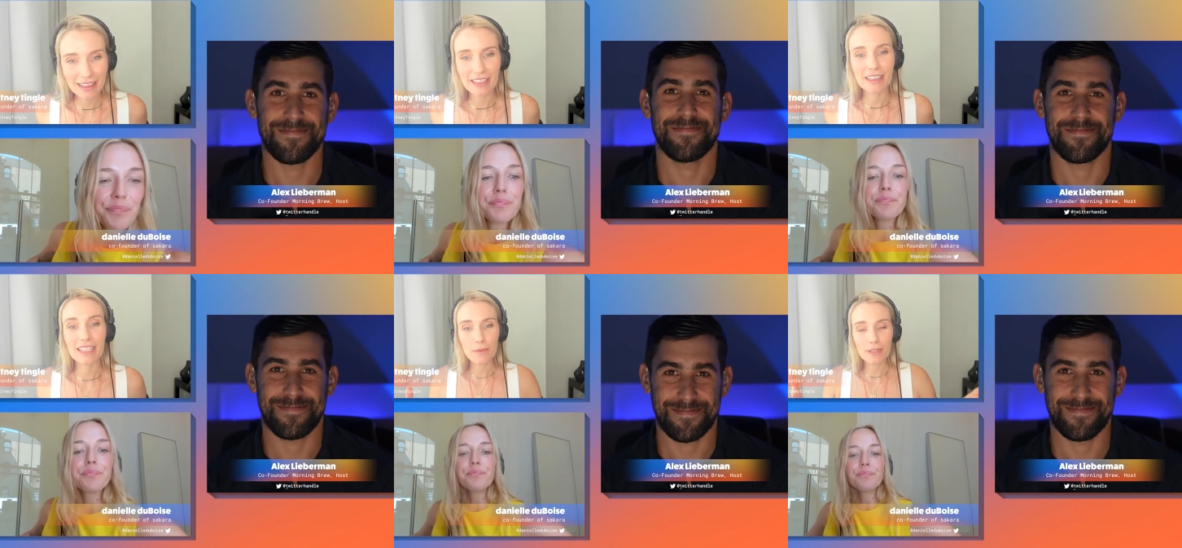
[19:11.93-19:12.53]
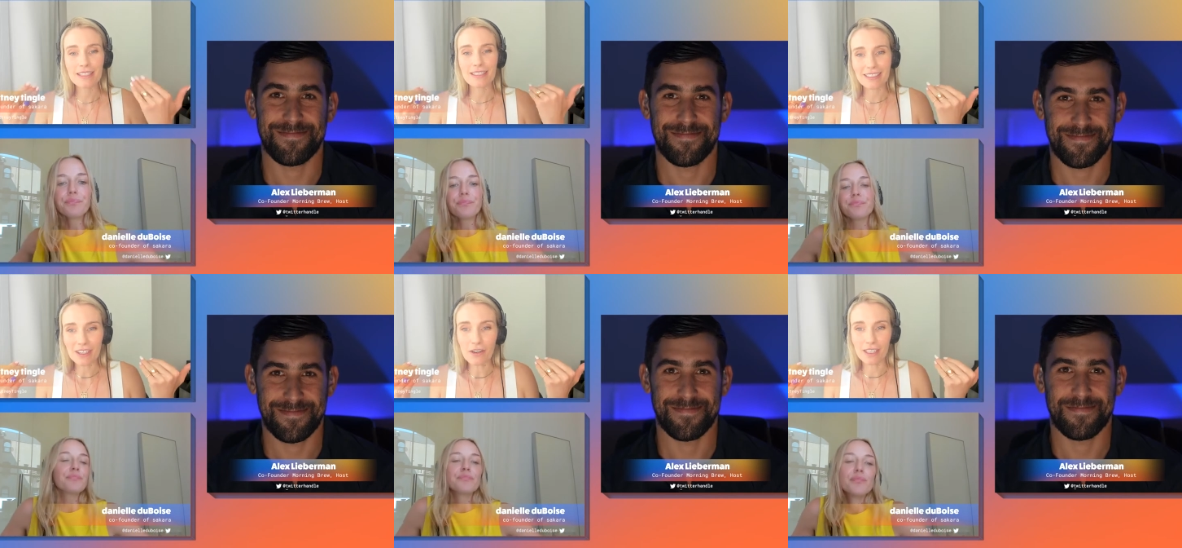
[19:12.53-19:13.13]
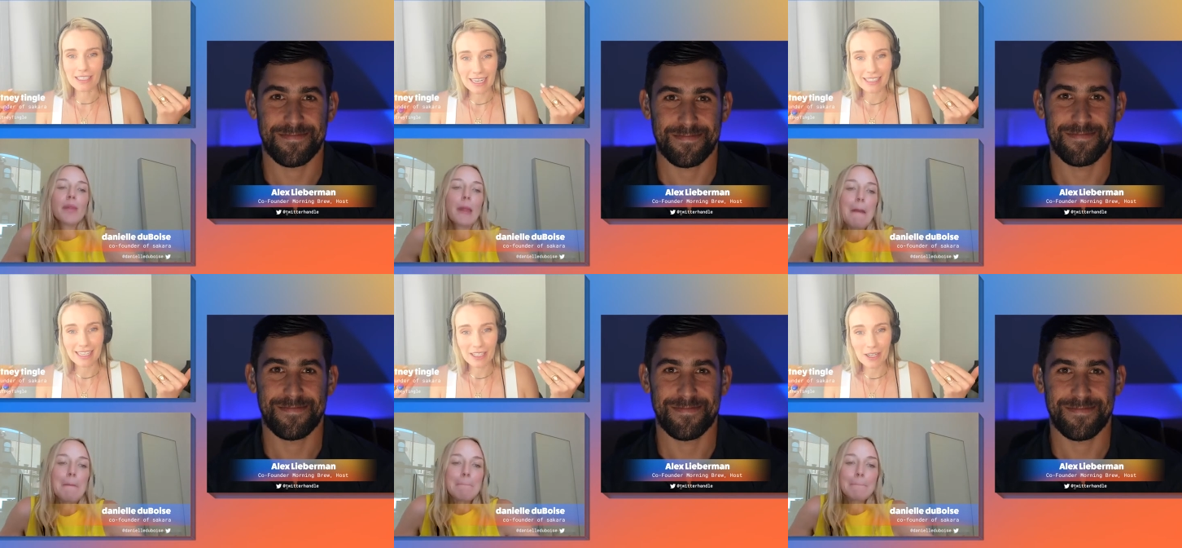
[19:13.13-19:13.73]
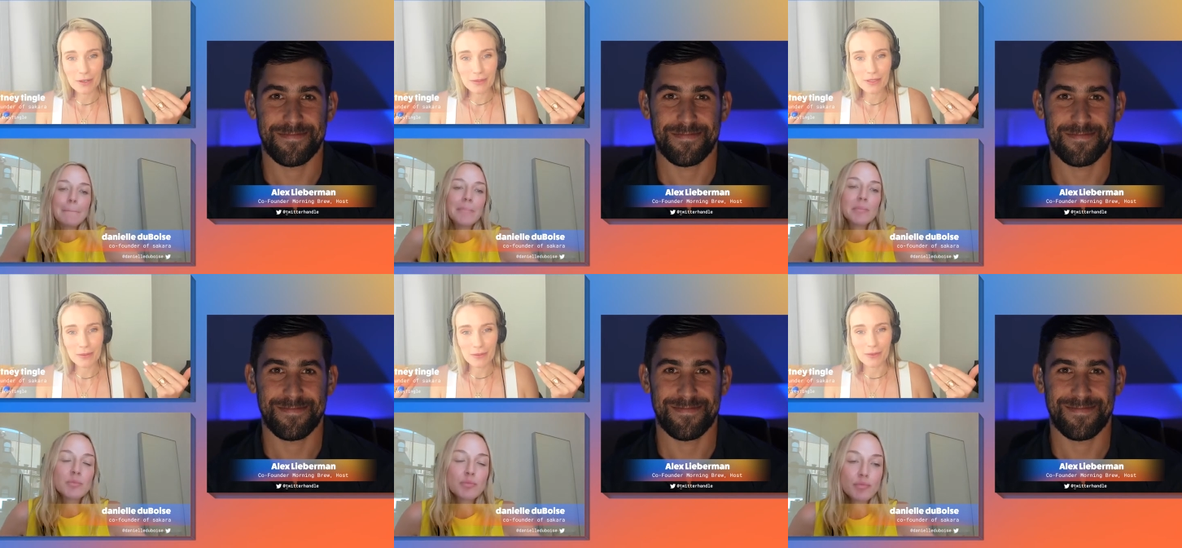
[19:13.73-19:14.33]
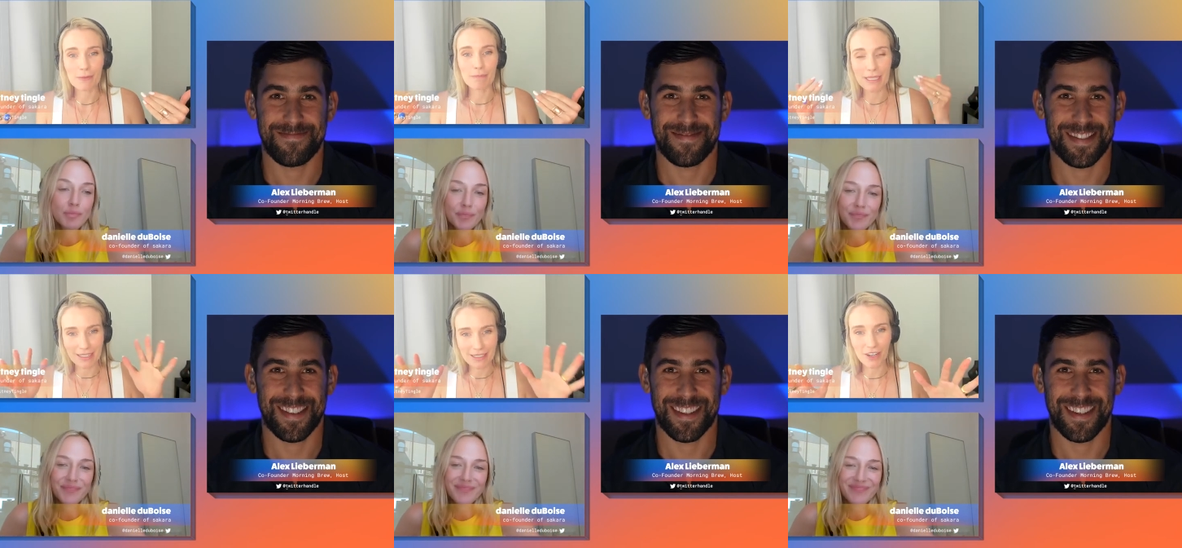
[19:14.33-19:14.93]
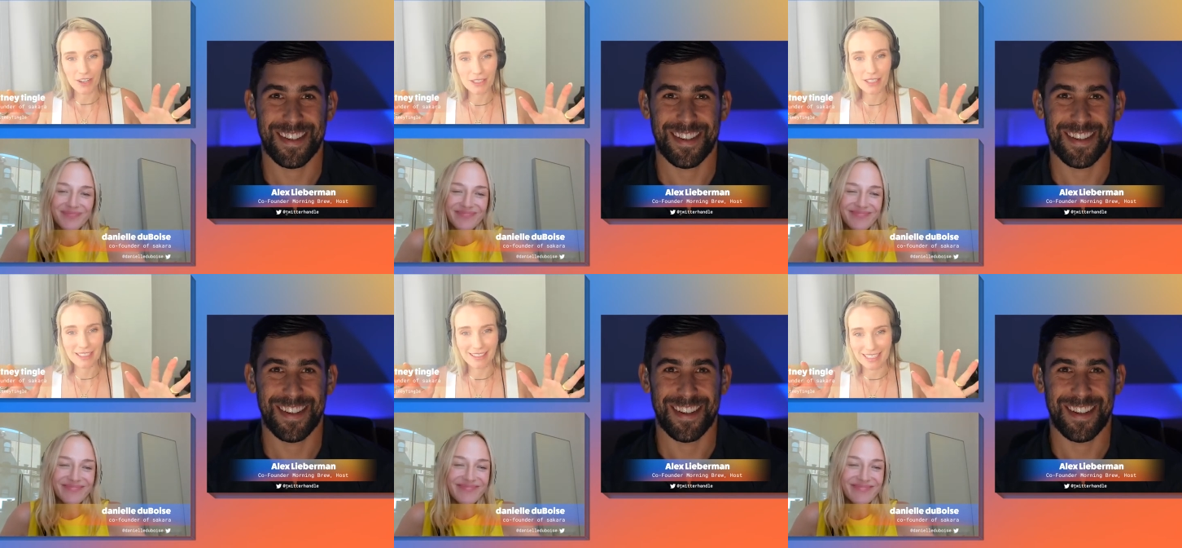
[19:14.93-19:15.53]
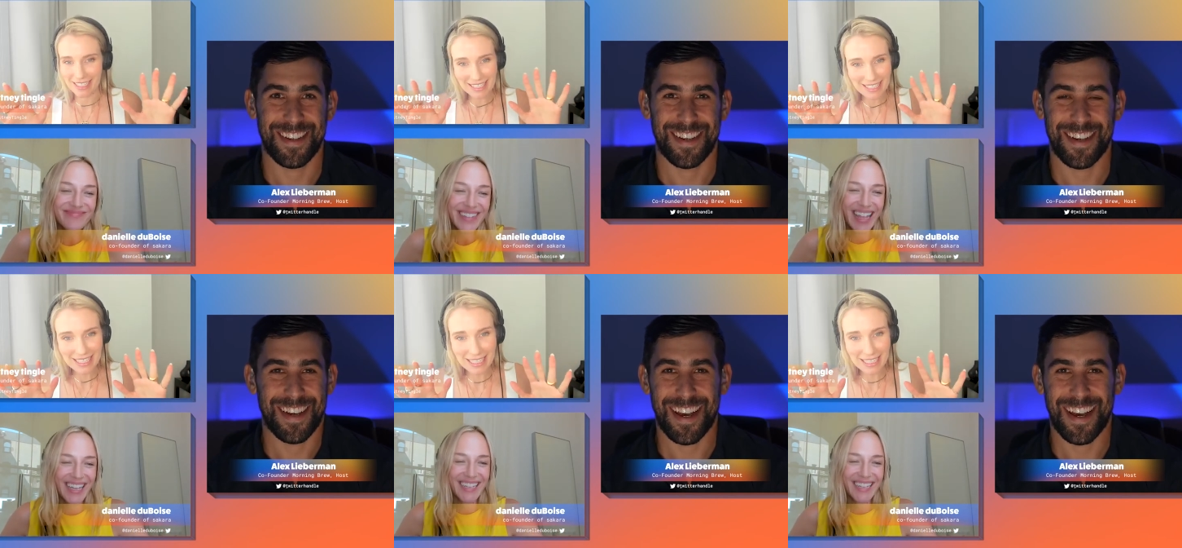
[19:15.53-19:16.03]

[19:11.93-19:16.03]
Speaker 1: this was over a decade ago, so the business cards still existed.